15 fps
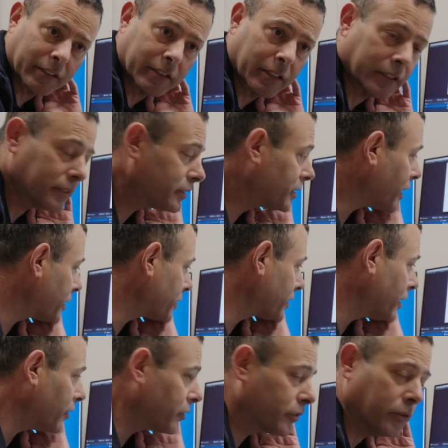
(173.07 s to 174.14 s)
to test
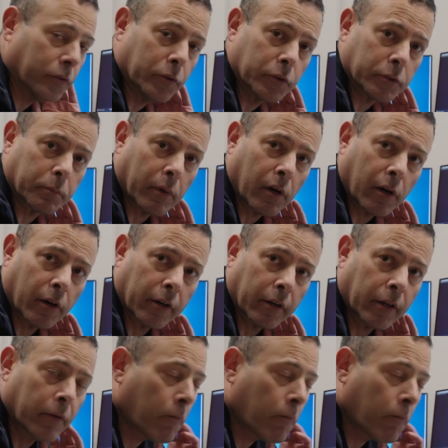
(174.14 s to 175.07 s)
out Google's Bard.